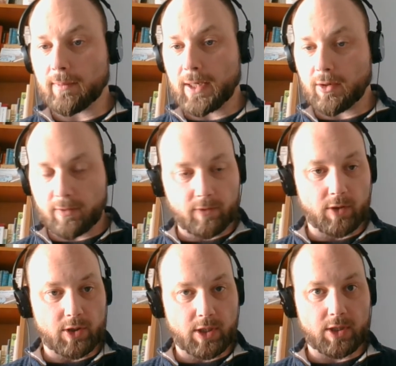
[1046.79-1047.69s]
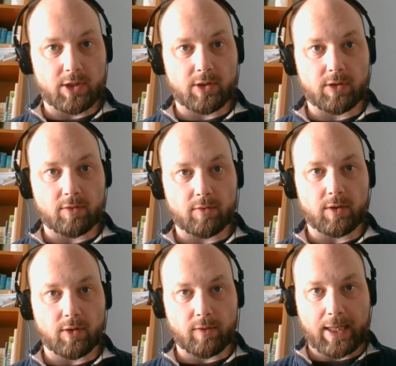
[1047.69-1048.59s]
power for a judge to
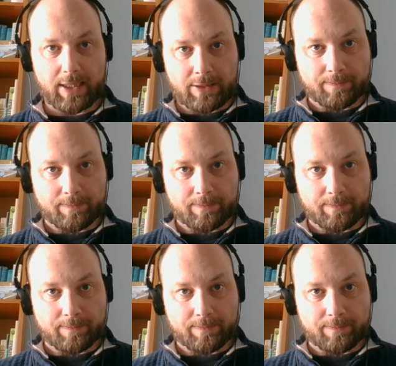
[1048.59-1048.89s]
do that.